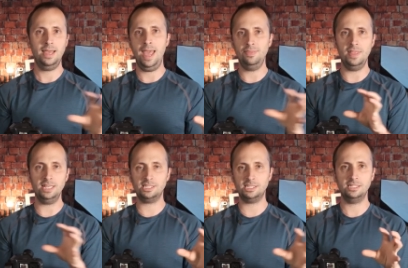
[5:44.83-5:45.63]
and
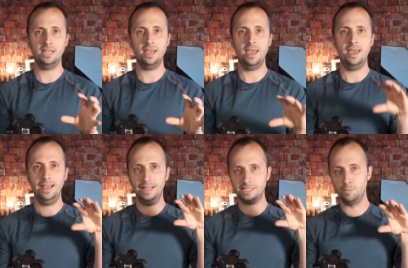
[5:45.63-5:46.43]
this.
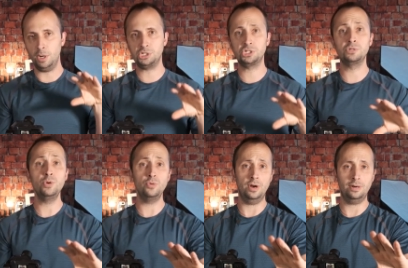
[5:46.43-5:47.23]
It's much
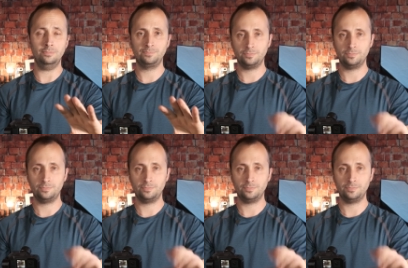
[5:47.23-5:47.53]
smoother.